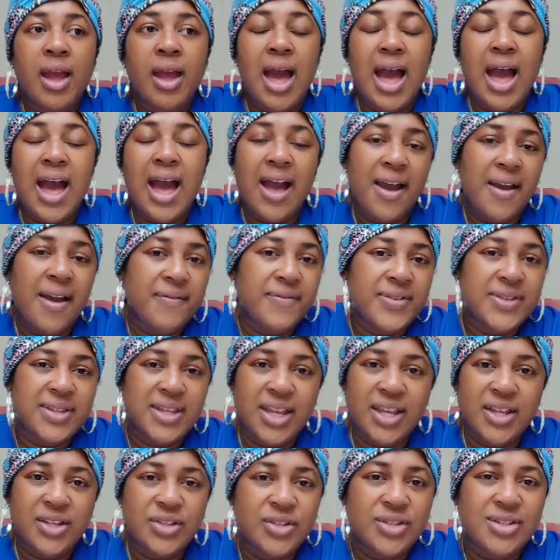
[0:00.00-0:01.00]
I've
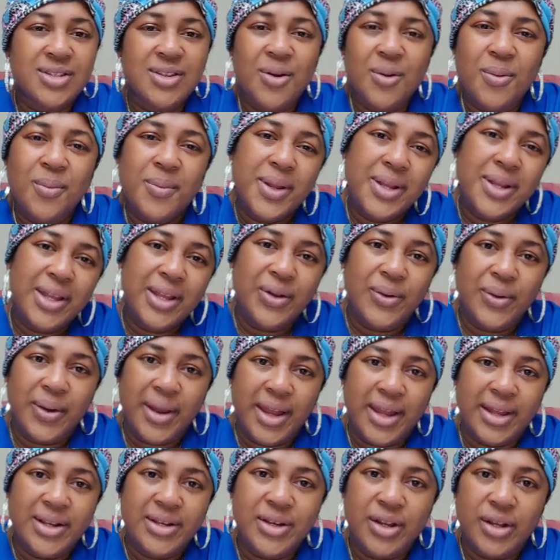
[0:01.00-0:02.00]
seen so many
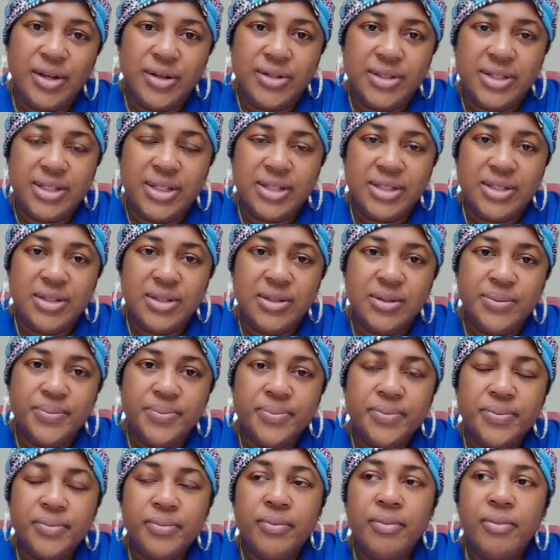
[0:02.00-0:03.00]
great nurses
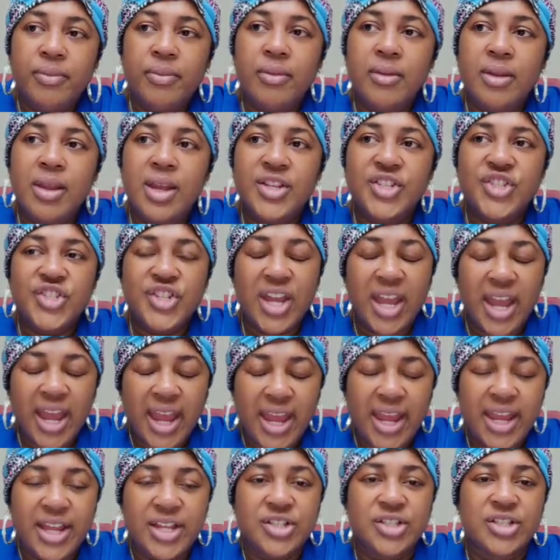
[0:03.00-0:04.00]

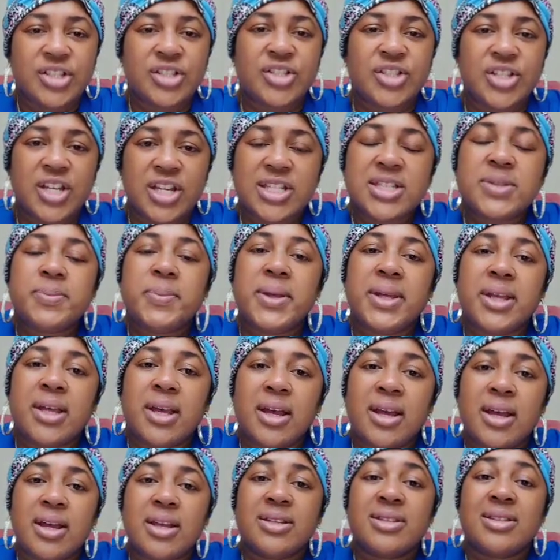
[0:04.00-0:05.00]
change just
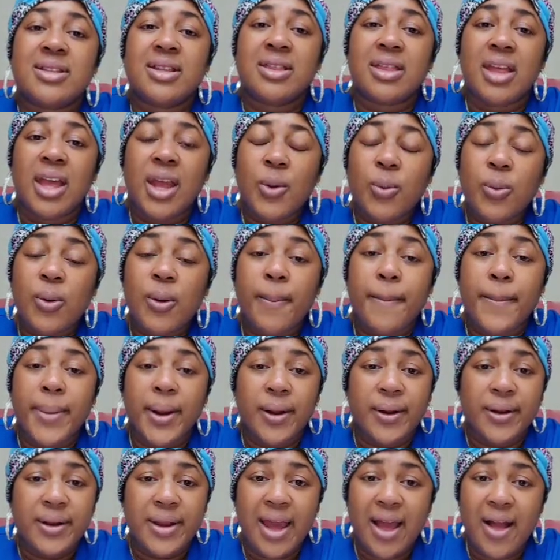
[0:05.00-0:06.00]
because they were
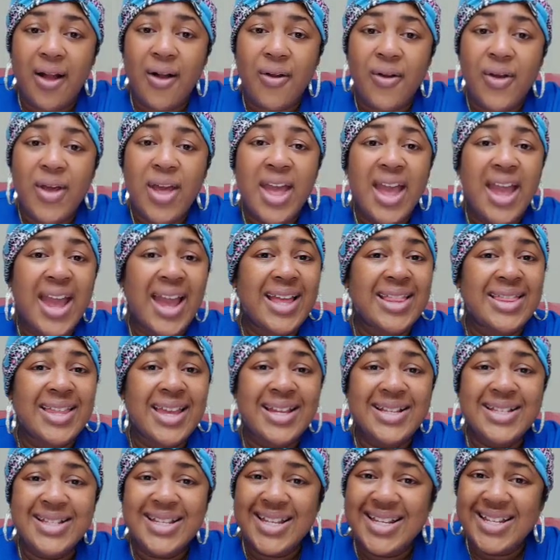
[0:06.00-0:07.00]
burnt out and they
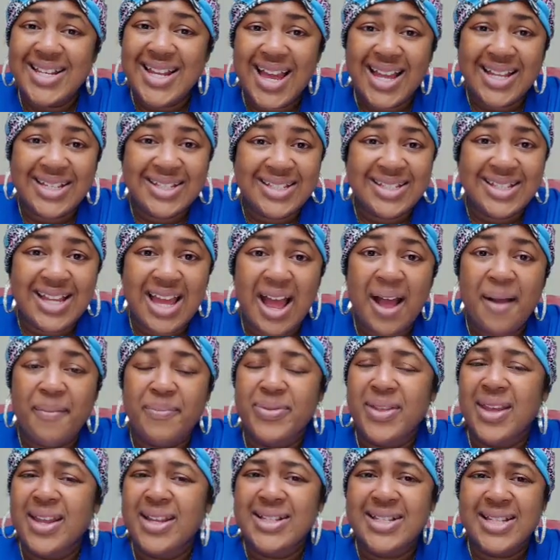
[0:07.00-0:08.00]
did not stop.
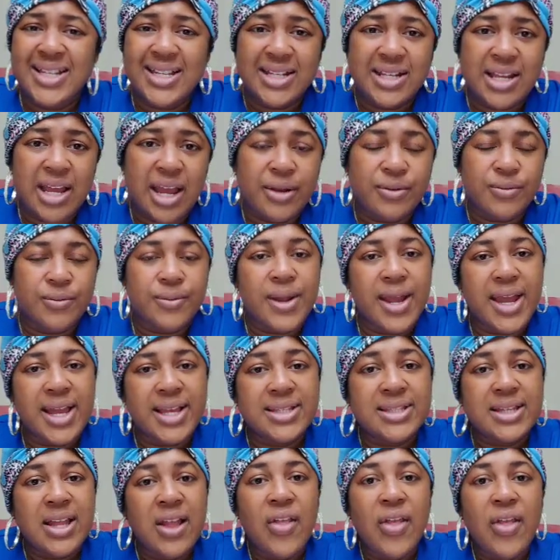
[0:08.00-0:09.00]
They did not
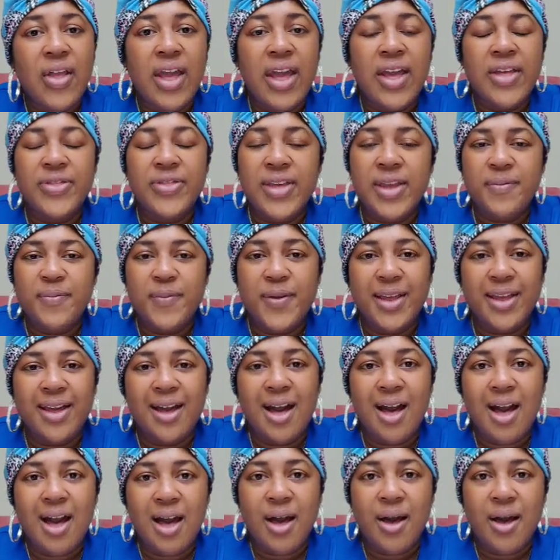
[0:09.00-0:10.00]
rest. And they
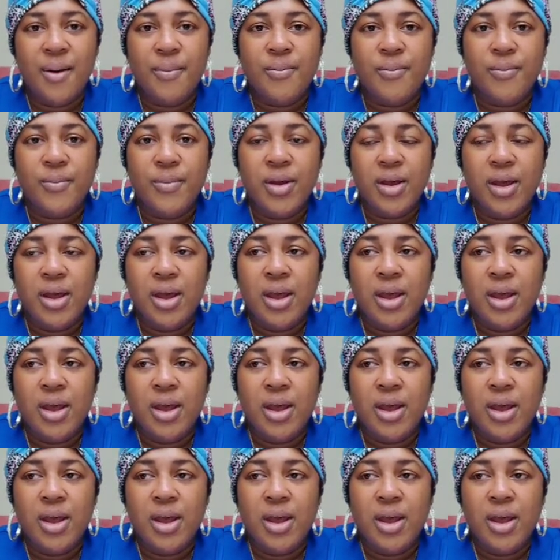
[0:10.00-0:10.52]
become